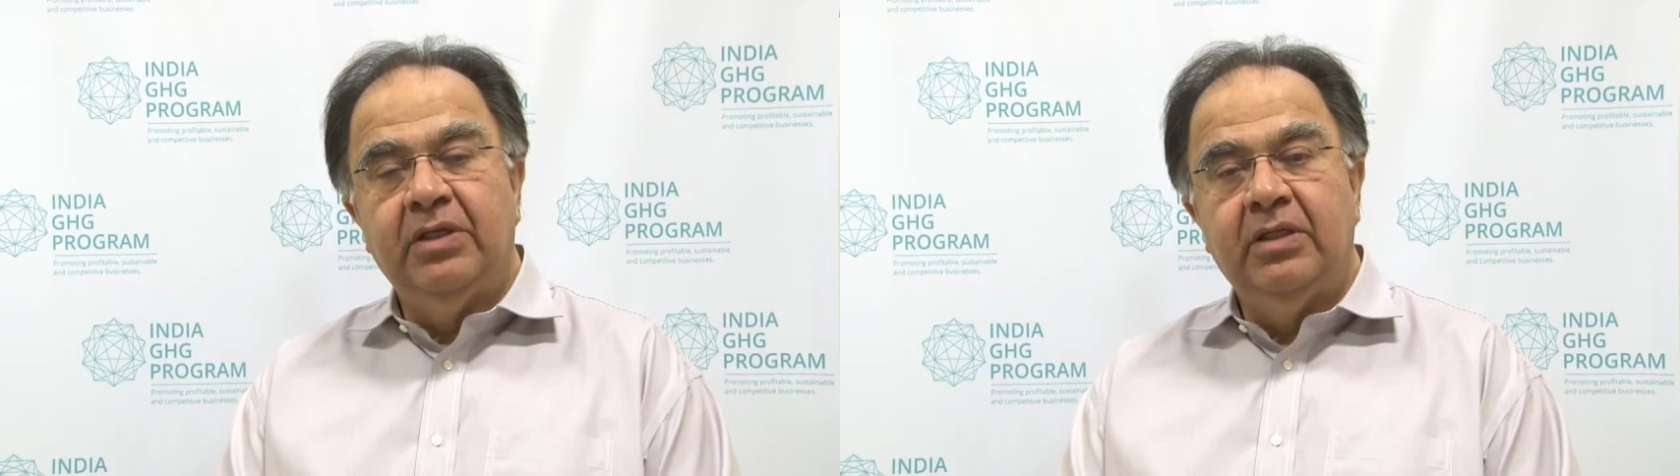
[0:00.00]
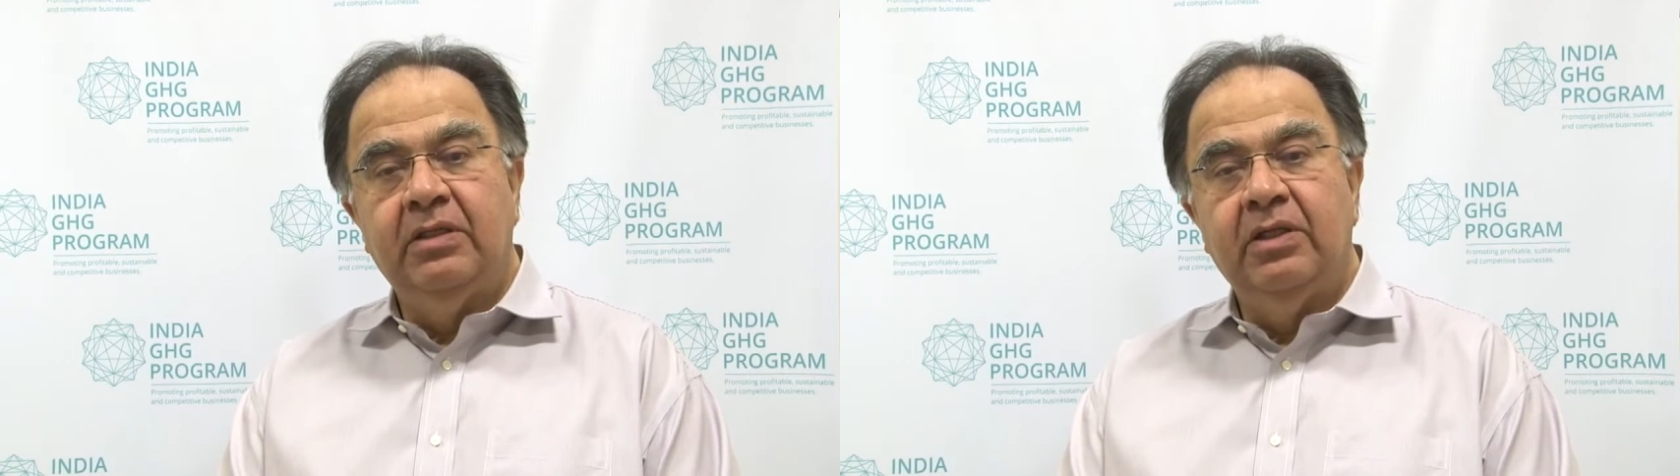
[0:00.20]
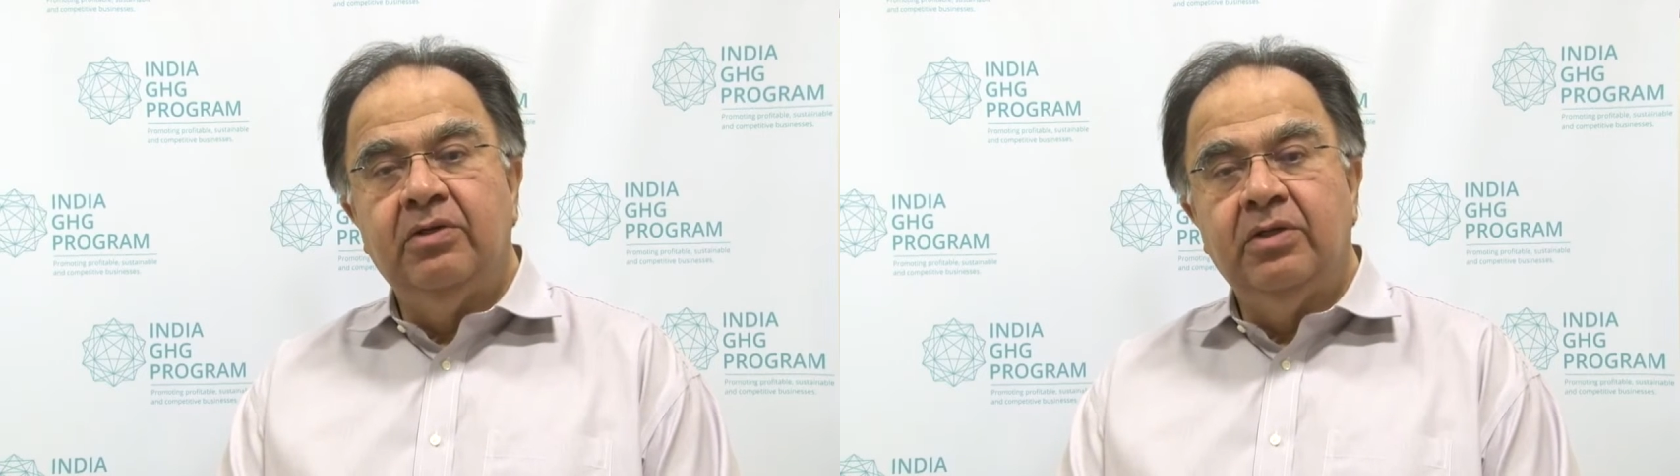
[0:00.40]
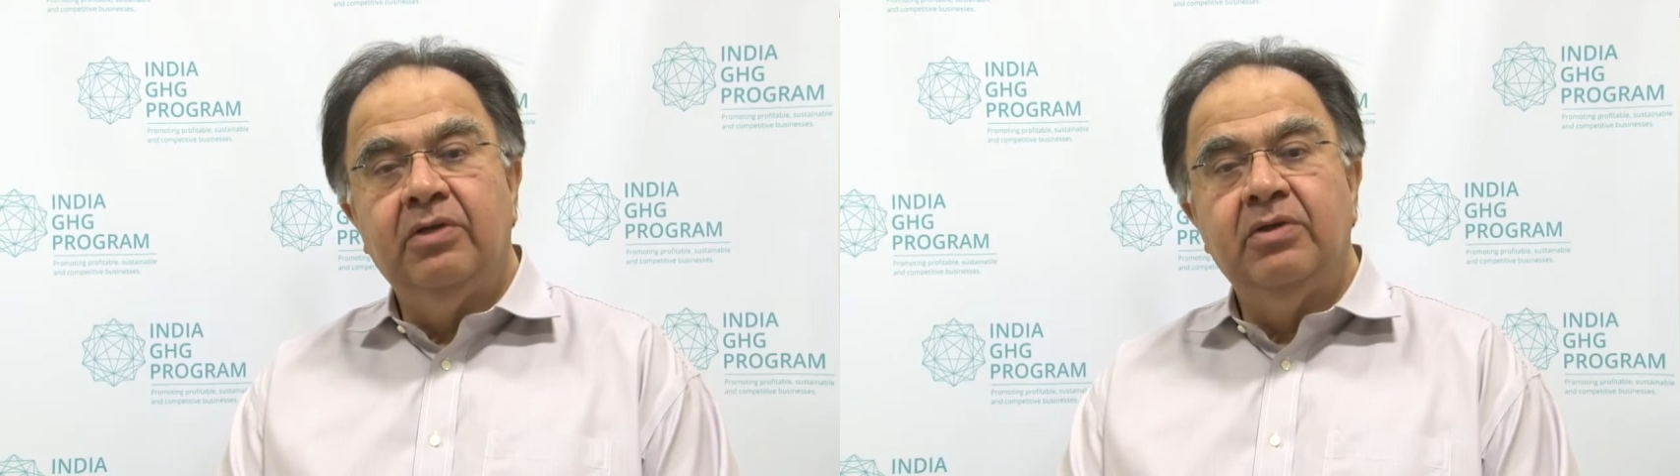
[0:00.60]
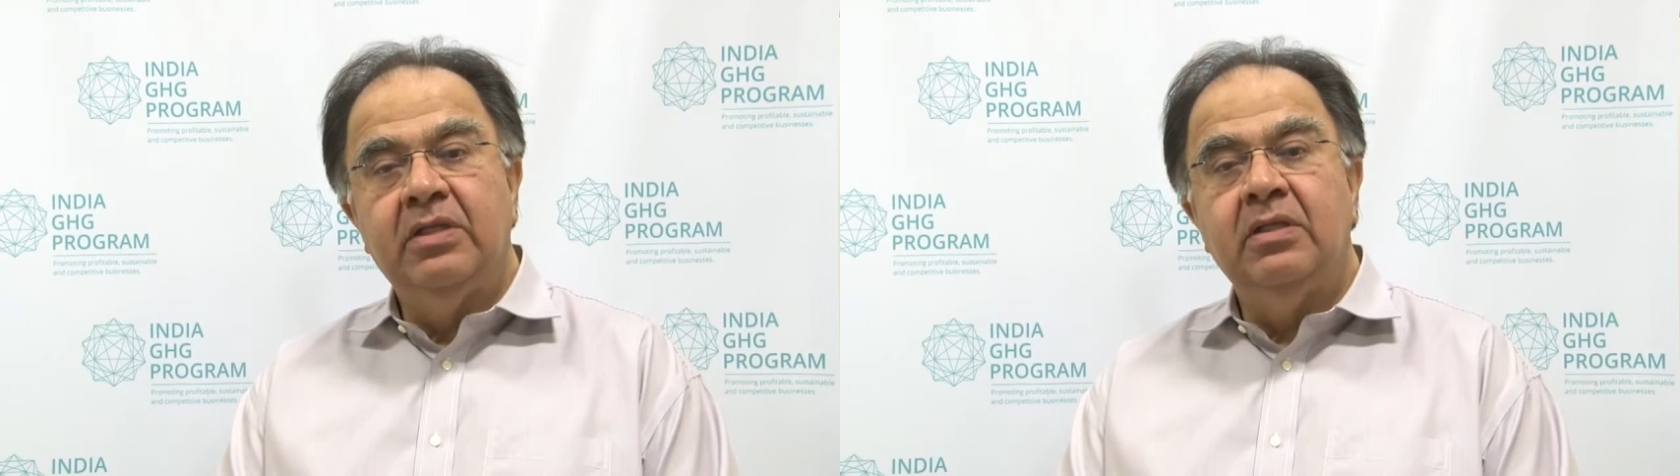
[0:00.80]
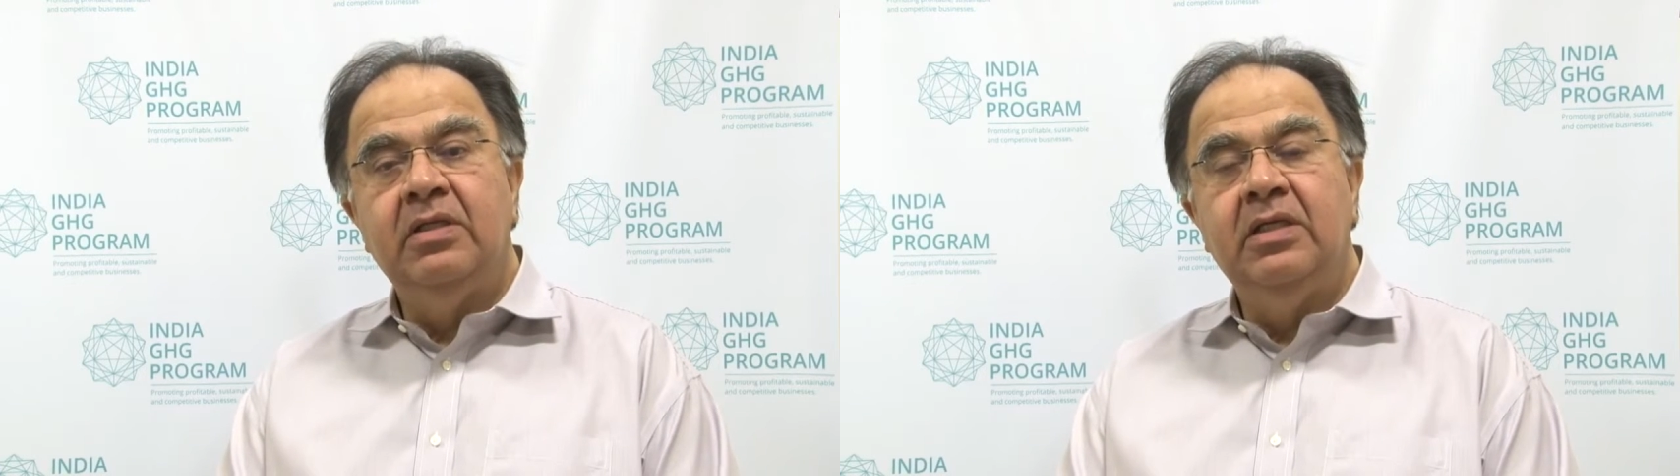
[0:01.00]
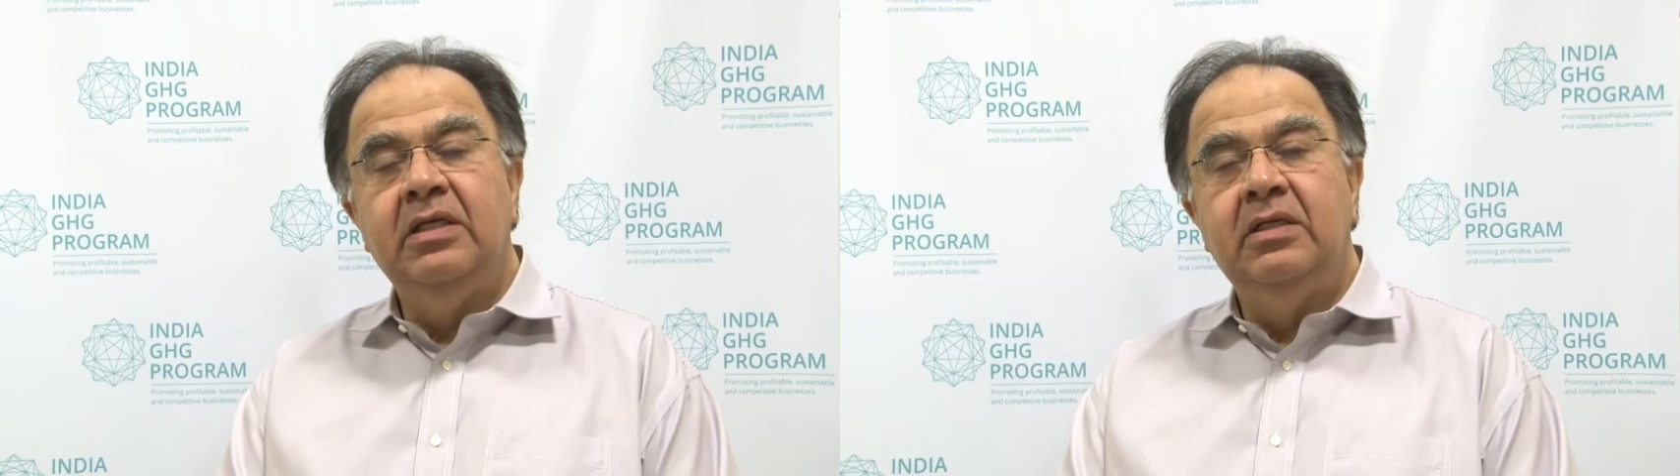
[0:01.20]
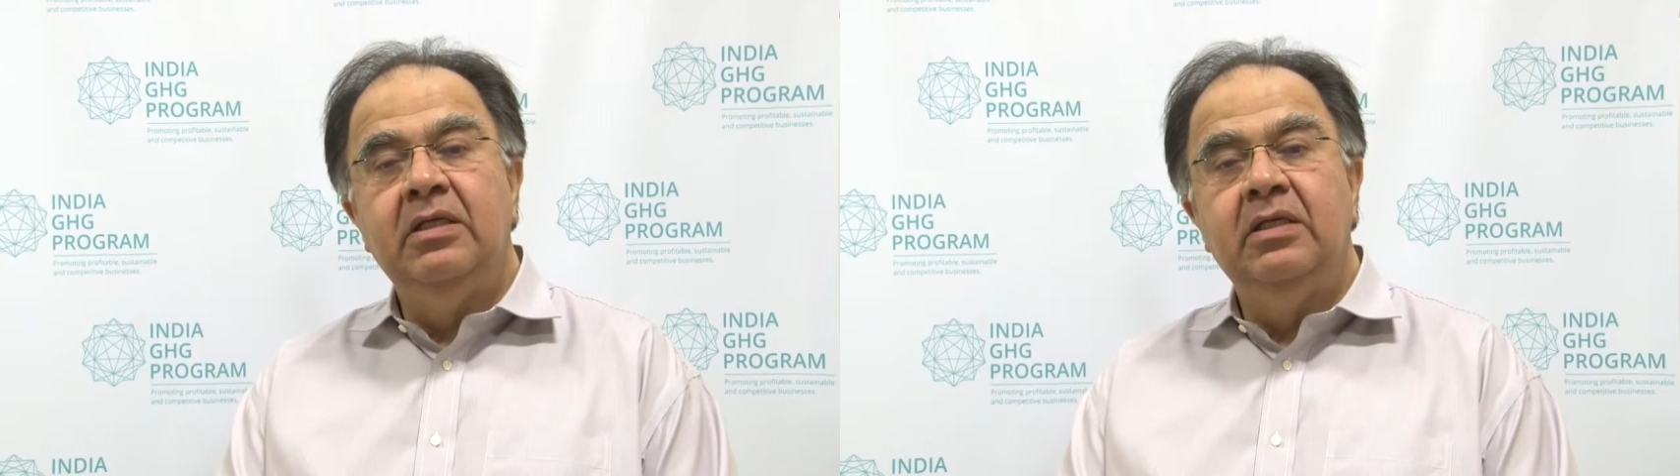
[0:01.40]
but there is
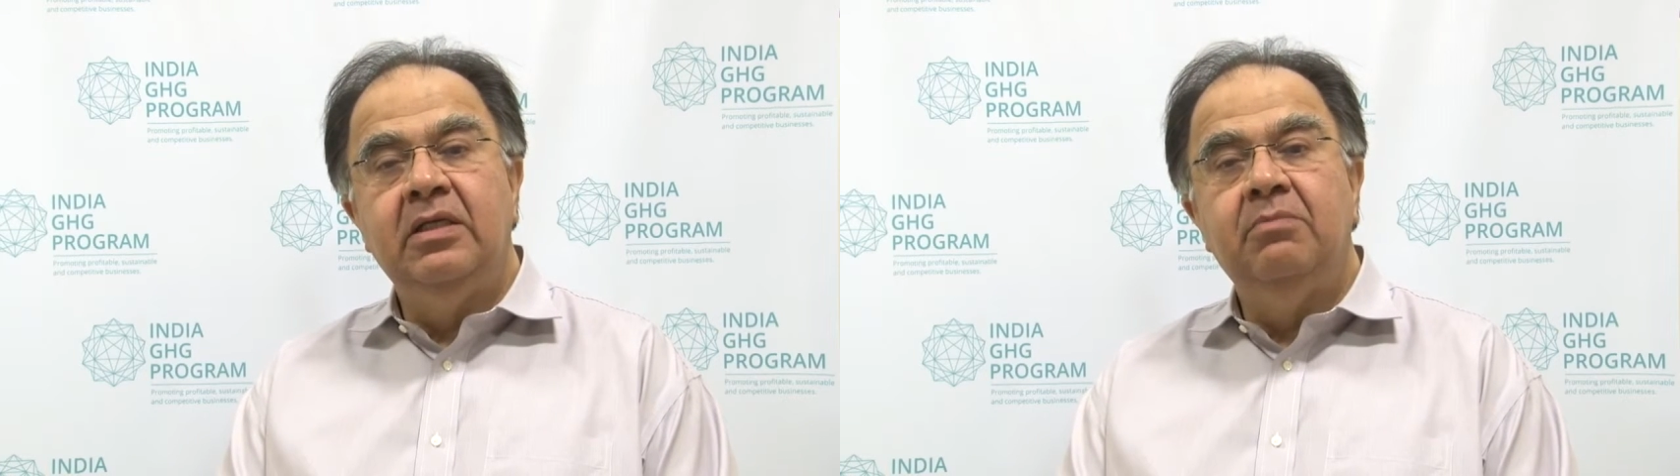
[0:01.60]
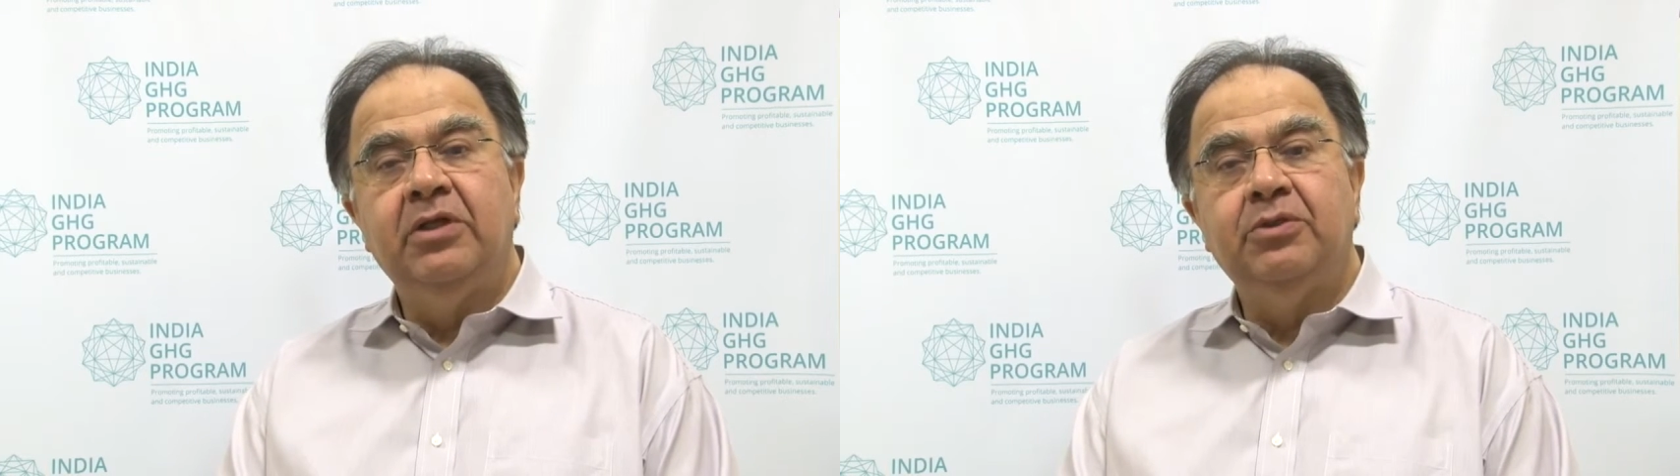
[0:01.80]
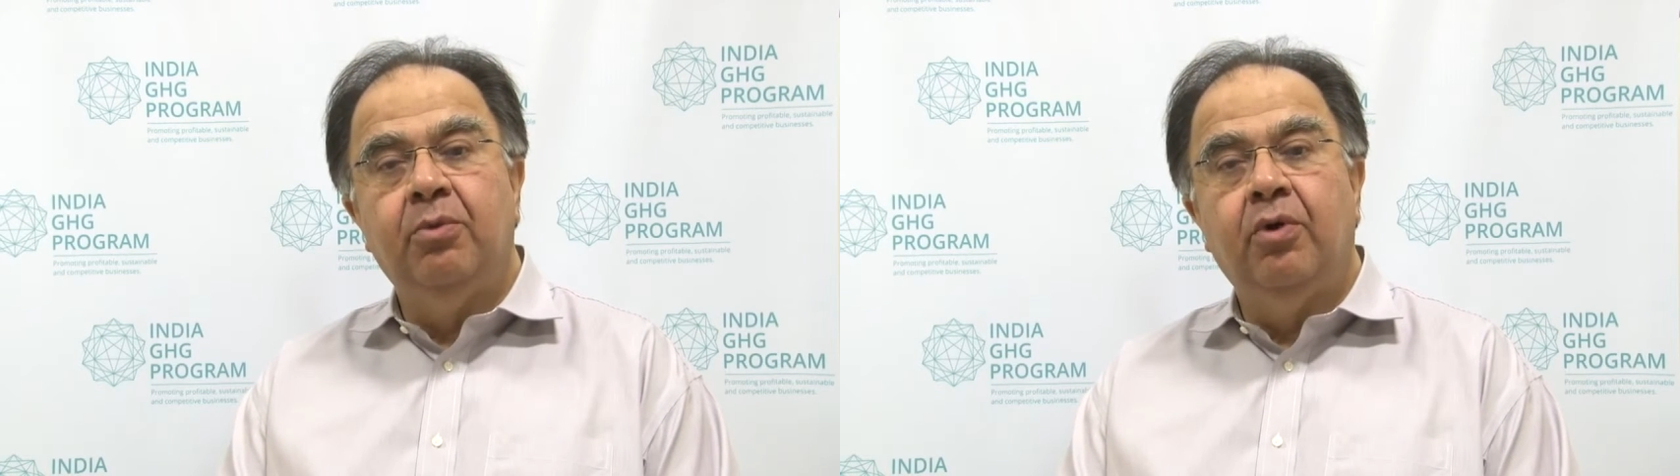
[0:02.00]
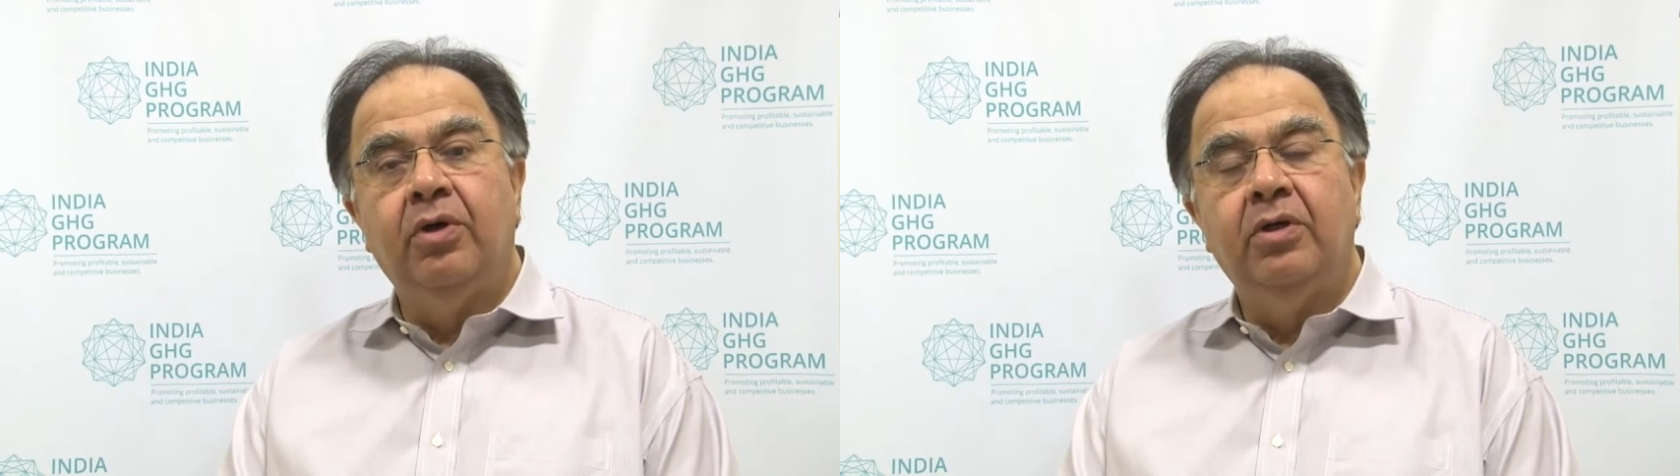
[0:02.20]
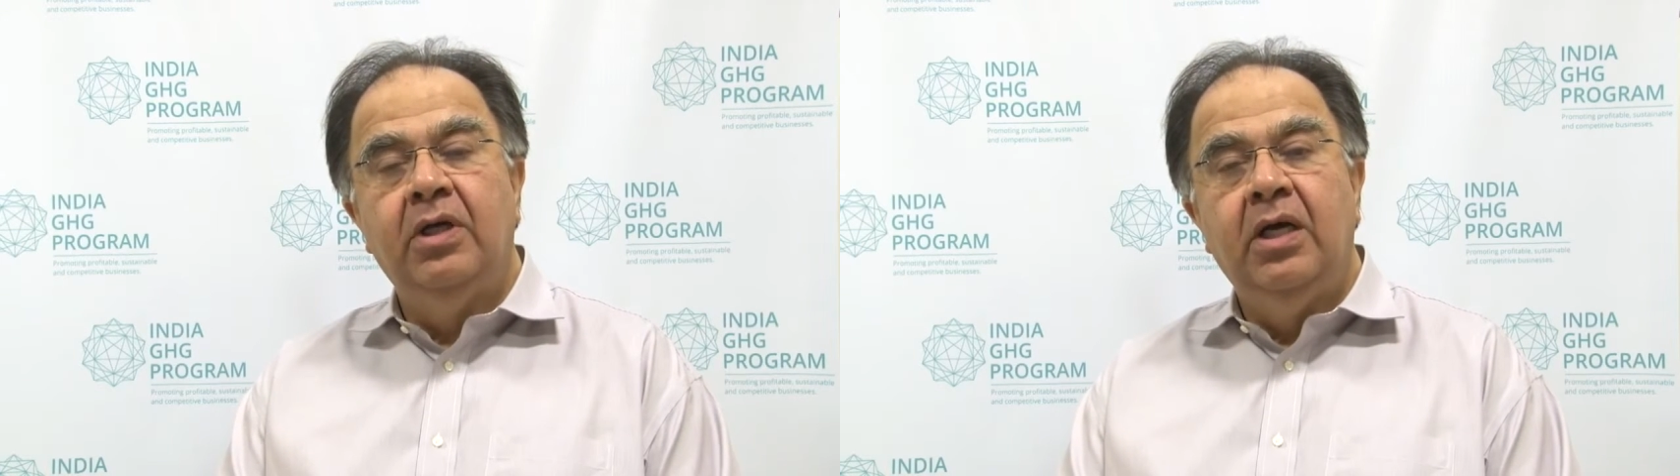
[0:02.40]
indeed much more.